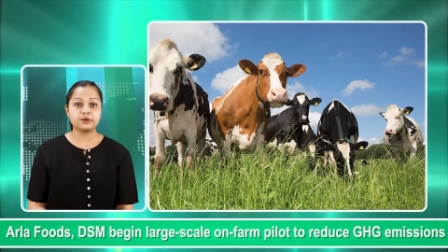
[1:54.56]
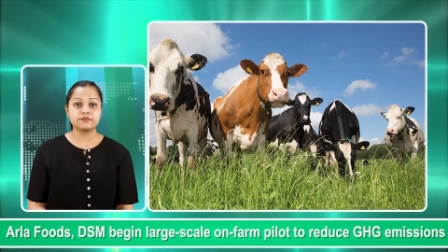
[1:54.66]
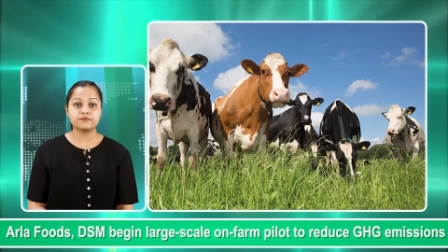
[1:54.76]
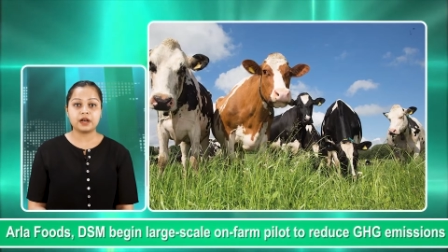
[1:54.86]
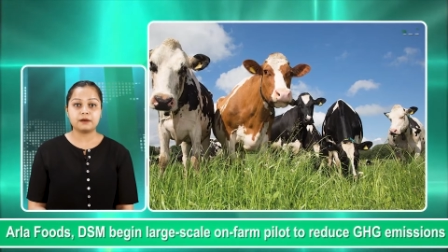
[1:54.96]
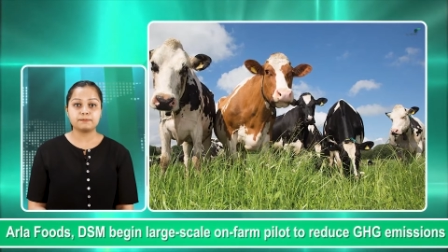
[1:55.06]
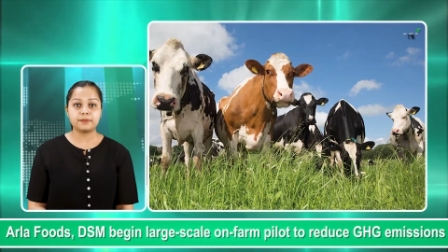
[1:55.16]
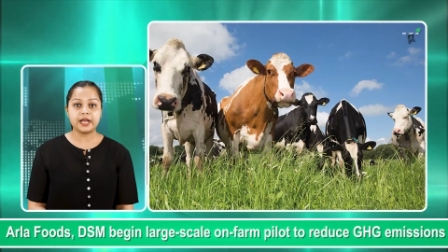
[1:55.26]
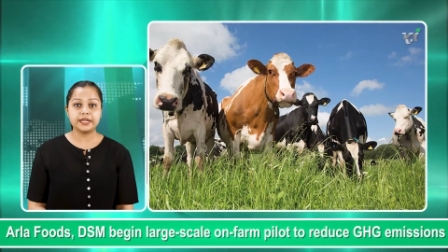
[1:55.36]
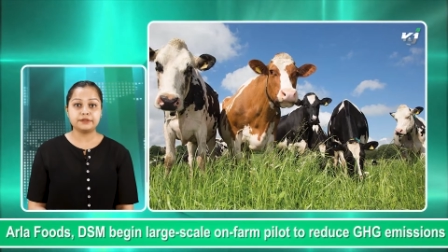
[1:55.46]
on-farm
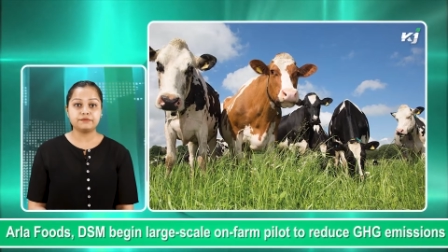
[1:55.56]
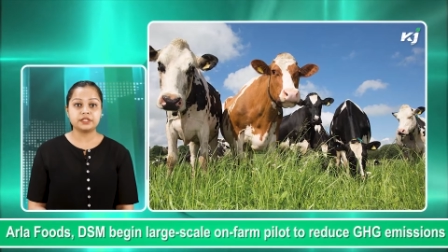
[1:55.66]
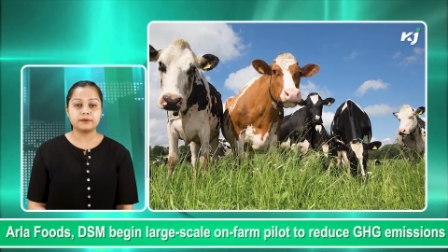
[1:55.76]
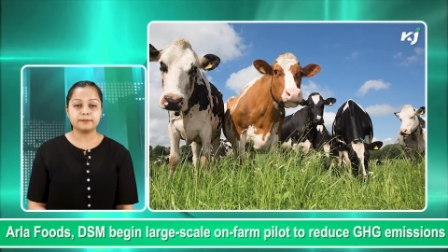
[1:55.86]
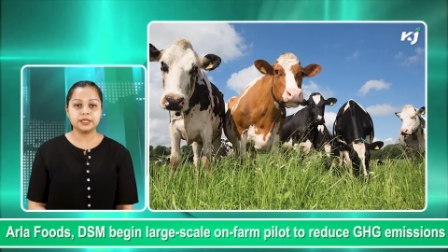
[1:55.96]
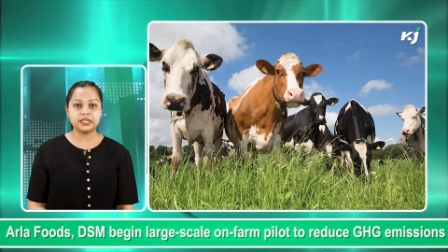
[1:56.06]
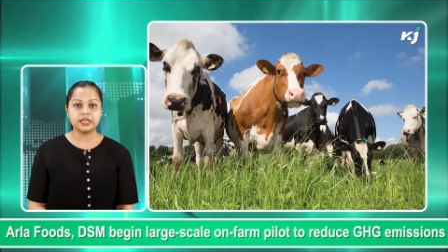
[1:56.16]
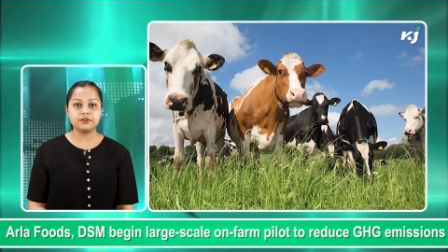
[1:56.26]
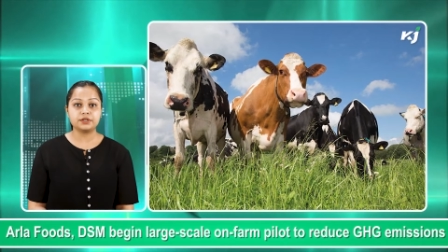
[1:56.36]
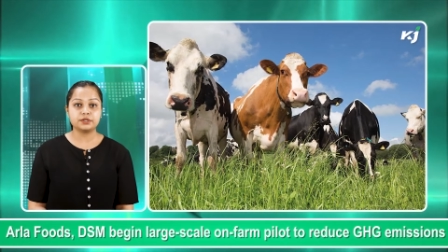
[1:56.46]
pilot with a
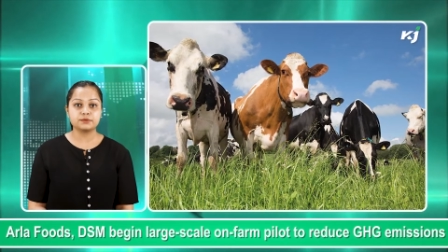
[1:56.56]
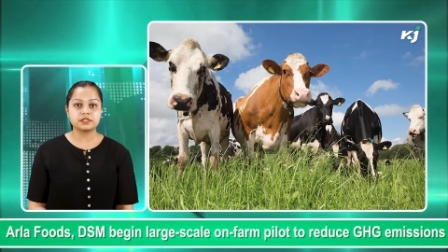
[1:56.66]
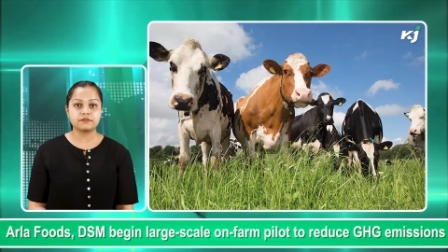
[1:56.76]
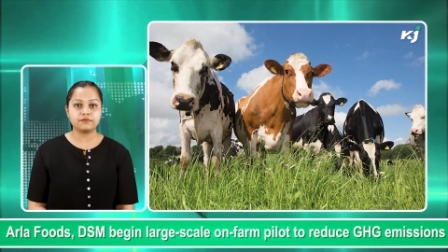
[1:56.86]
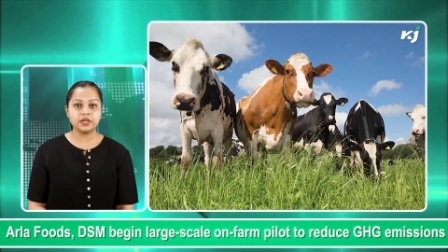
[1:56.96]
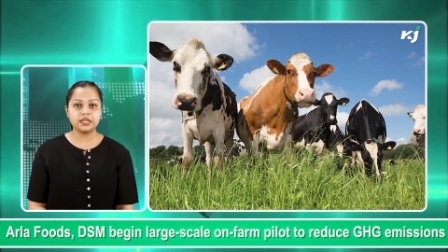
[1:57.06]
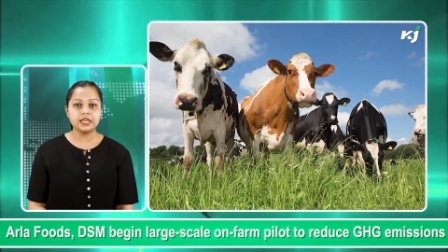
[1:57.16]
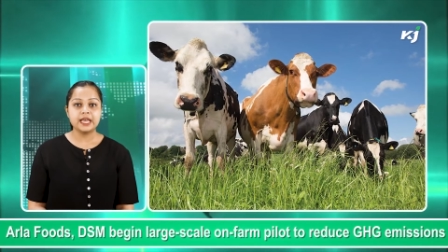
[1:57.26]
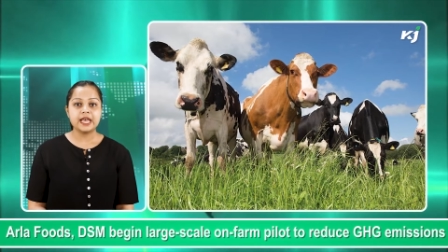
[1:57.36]
methane-reducing feed